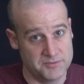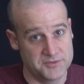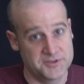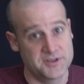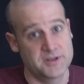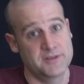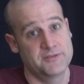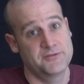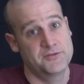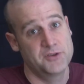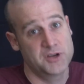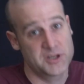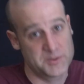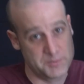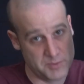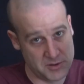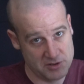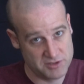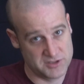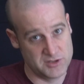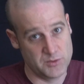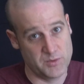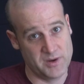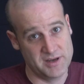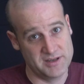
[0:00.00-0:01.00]
So the first
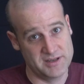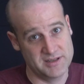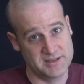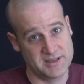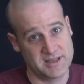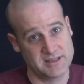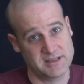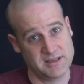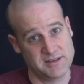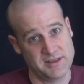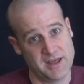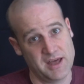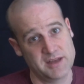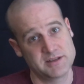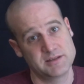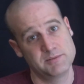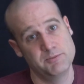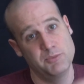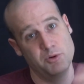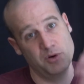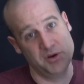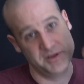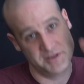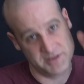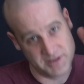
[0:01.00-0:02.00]
person who enters gets 1,000
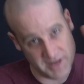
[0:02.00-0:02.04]
points,